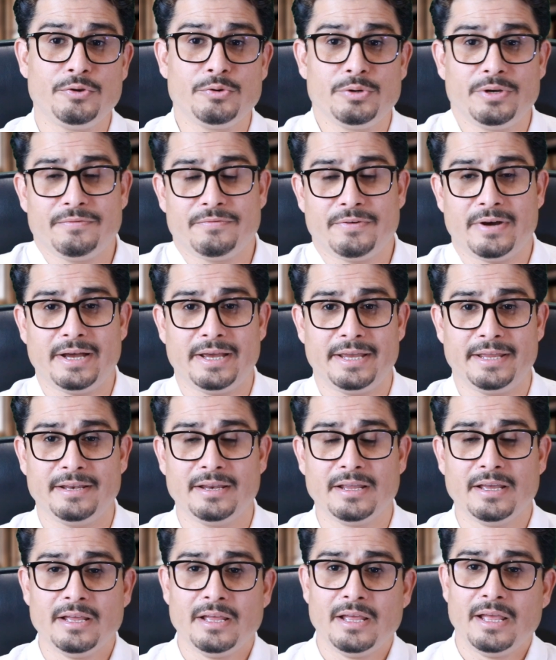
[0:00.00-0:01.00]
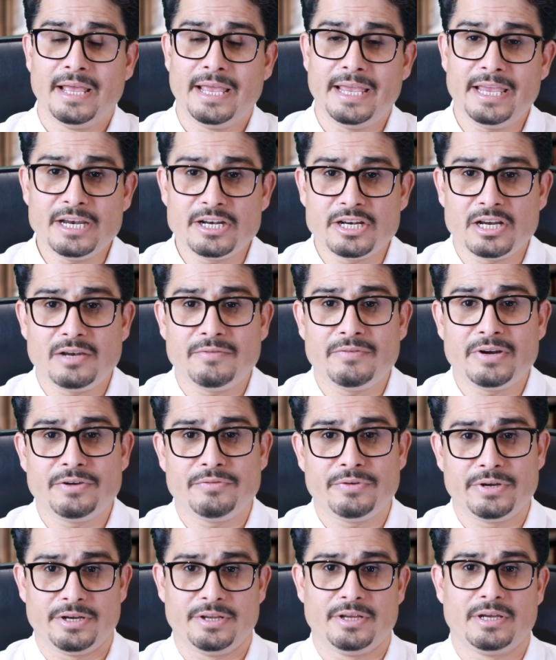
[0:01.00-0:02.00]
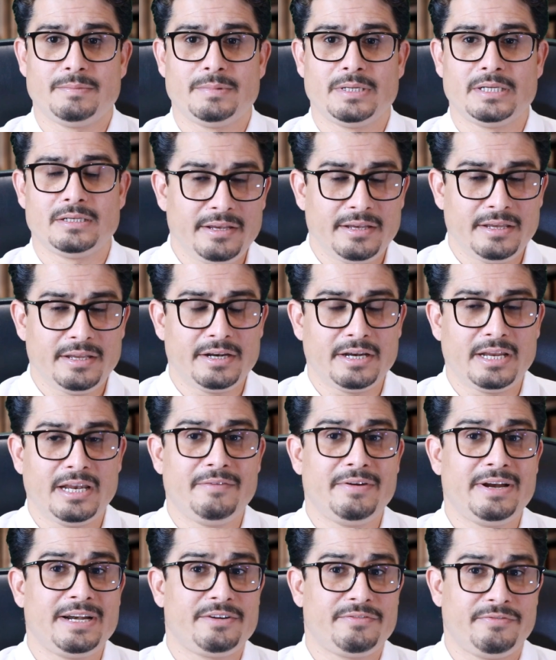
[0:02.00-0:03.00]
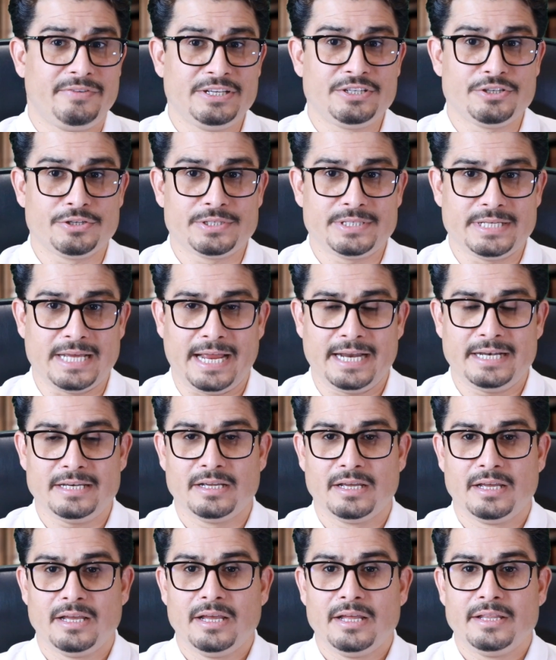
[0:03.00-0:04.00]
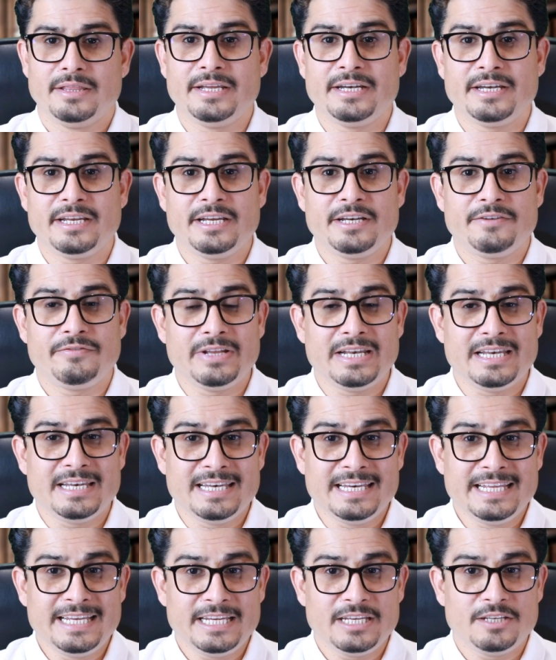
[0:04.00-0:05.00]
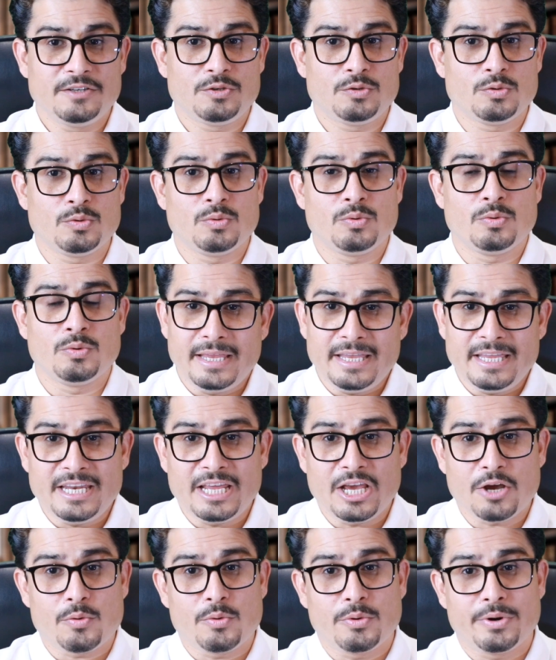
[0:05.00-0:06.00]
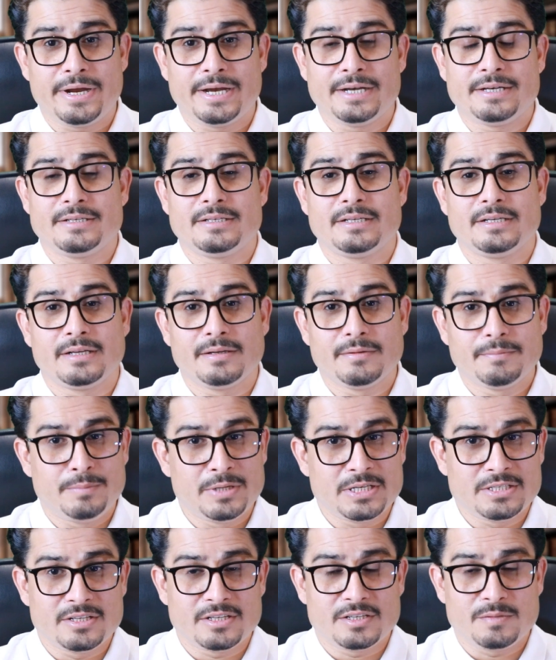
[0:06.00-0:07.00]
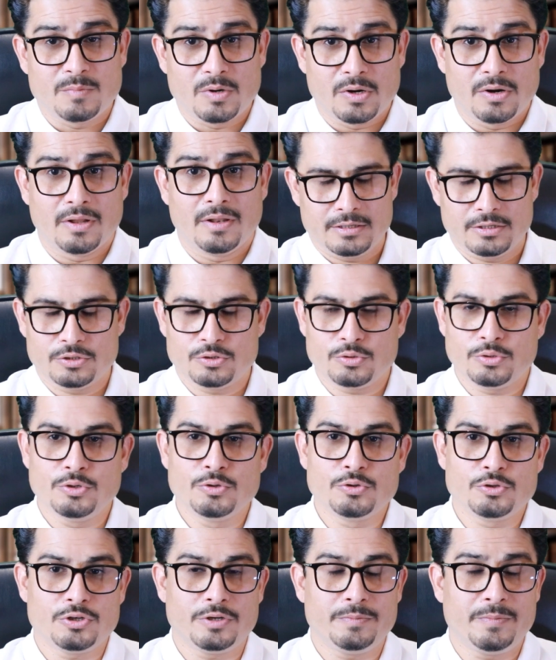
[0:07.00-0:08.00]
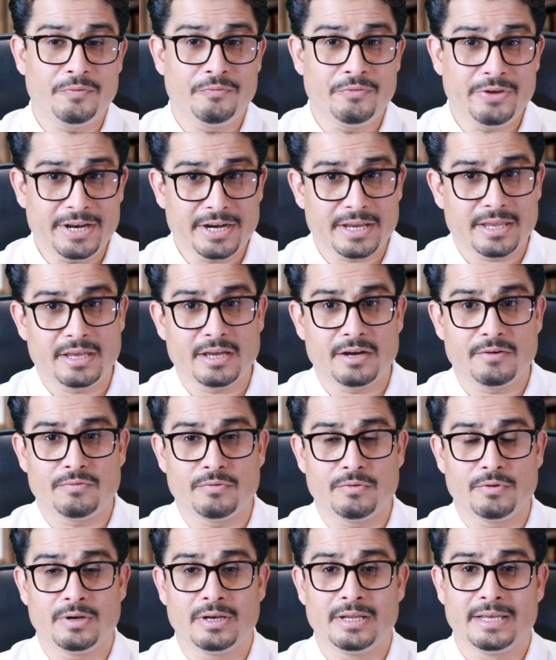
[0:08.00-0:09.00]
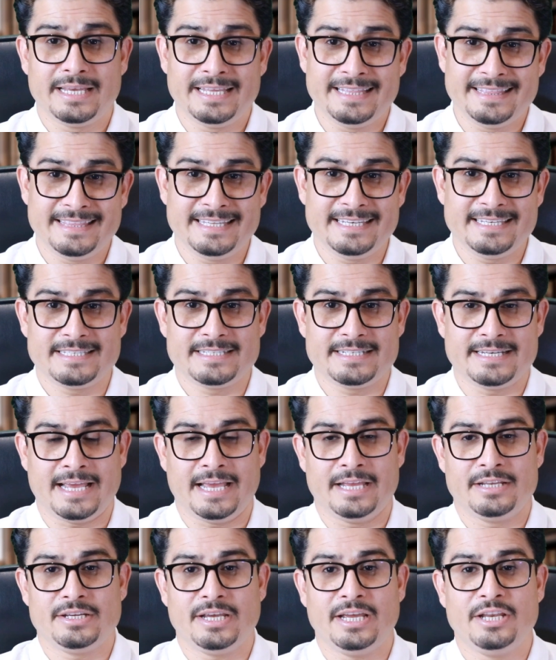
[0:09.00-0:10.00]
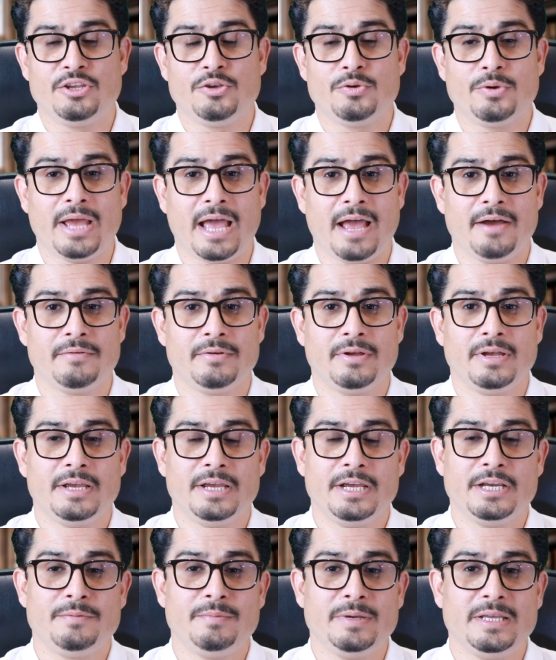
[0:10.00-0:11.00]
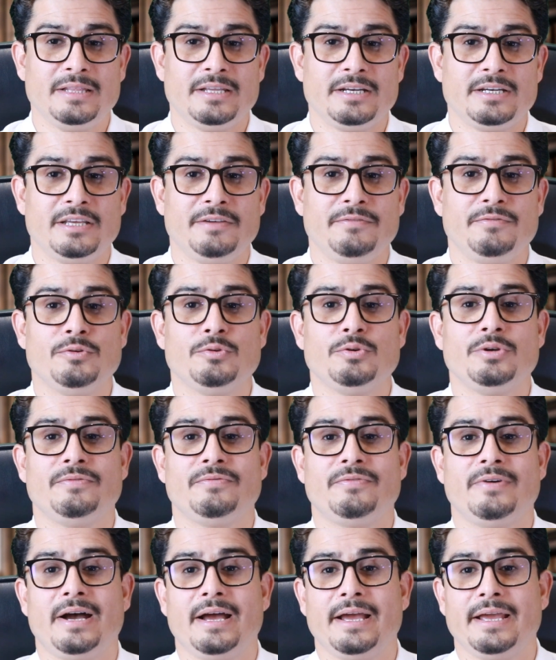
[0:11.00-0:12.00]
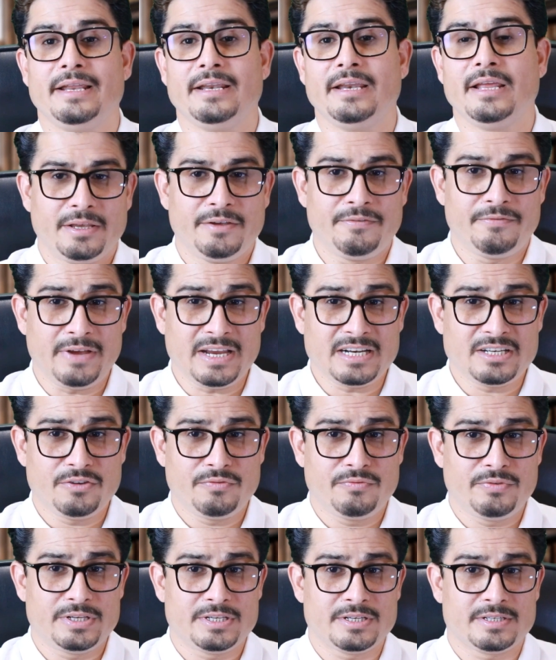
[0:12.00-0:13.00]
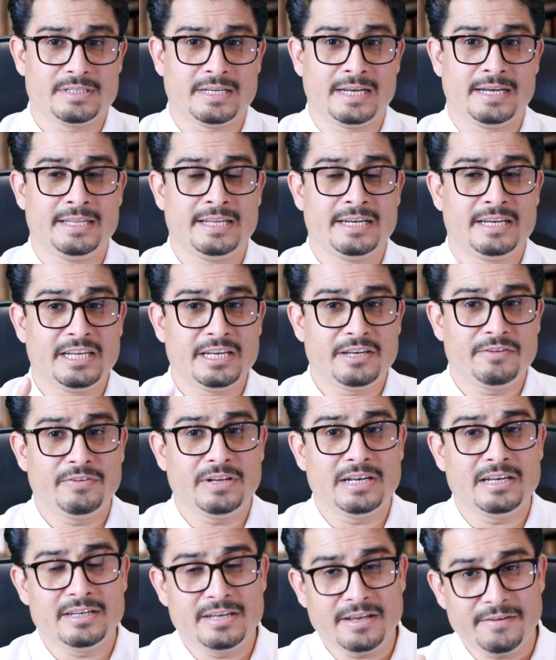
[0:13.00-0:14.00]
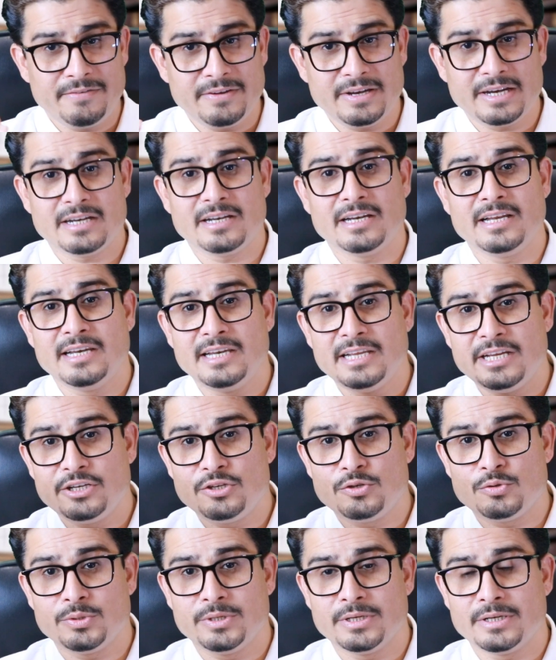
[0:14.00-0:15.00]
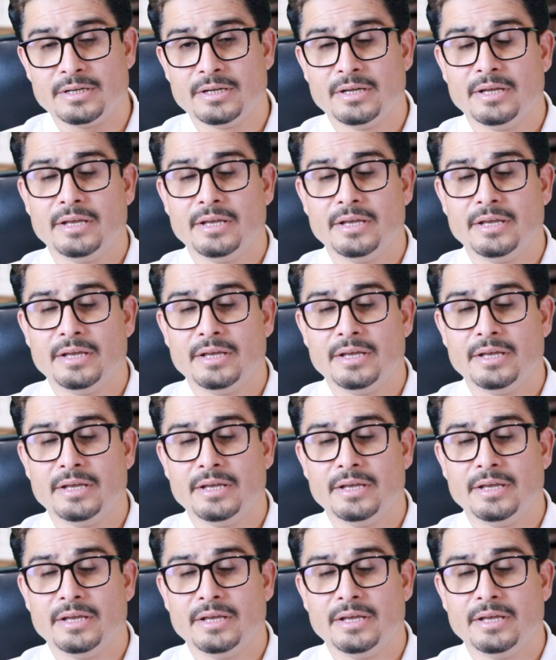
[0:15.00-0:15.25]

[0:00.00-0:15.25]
you define irrelevant variable, irrelevant feature set, then it will lead to inaccurate business model. So you should be very careful in this stage, and you have it means that if you define effective feature set, then it will definitely lead to the